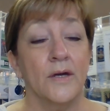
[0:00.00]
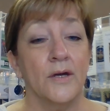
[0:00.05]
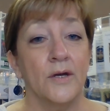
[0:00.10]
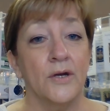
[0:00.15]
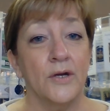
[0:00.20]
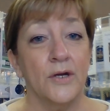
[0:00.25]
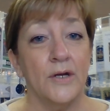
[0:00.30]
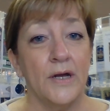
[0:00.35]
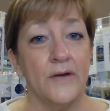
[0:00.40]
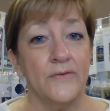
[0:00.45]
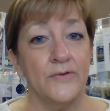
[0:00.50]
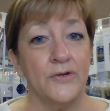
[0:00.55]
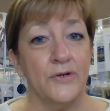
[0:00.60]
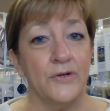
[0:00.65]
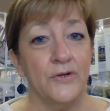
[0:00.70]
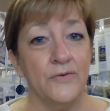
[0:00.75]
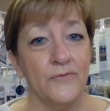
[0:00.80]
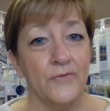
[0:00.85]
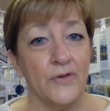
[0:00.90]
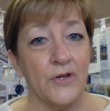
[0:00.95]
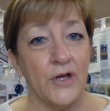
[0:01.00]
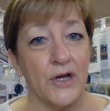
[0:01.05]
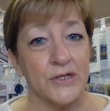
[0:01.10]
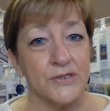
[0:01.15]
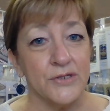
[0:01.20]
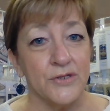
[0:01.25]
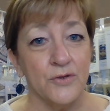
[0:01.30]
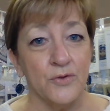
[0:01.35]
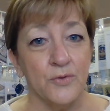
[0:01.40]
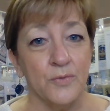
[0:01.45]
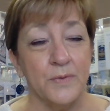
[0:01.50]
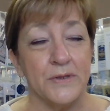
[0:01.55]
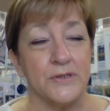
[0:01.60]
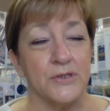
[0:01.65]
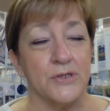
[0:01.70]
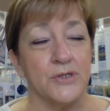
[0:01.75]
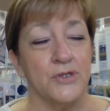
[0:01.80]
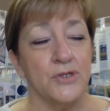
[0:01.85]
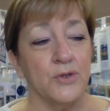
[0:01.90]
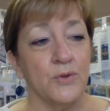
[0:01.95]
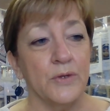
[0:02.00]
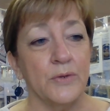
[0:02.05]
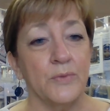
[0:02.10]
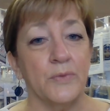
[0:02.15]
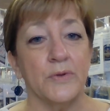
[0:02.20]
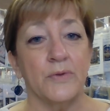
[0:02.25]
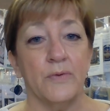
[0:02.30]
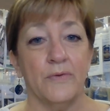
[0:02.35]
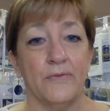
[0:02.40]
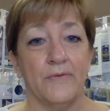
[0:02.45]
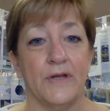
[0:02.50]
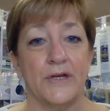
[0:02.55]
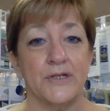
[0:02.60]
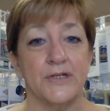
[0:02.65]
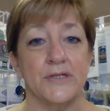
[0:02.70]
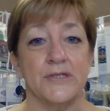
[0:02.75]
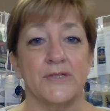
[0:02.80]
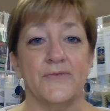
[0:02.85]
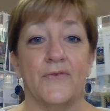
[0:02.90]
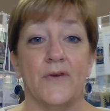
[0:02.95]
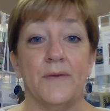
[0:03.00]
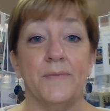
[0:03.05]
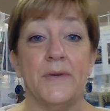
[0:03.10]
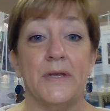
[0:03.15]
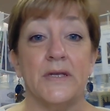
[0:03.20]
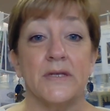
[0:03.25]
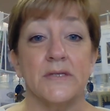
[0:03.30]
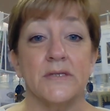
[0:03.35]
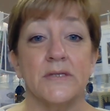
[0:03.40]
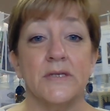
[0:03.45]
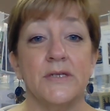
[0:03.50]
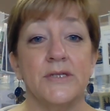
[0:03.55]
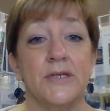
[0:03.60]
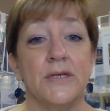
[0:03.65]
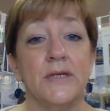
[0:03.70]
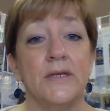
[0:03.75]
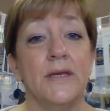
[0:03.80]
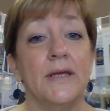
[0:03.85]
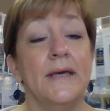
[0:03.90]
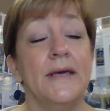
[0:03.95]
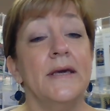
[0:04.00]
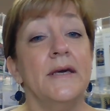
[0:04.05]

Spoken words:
Good afternoon, Floss Tube. It's Julie with Reflections Framing and Stitching.